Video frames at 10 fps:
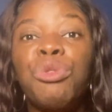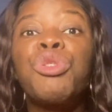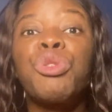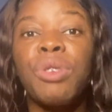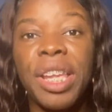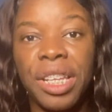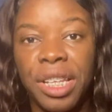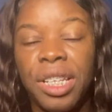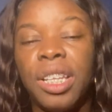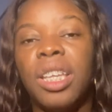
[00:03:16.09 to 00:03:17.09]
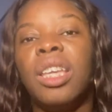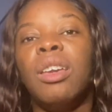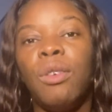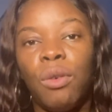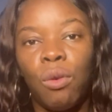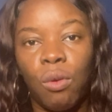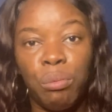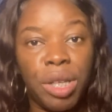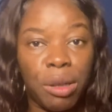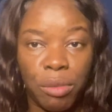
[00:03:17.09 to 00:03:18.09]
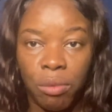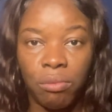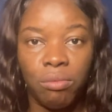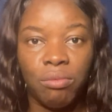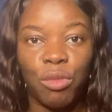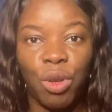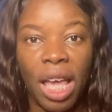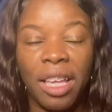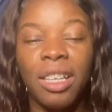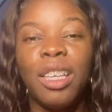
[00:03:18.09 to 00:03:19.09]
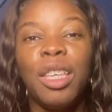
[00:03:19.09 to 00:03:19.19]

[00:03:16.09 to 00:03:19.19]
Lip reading: training, minimum, okay?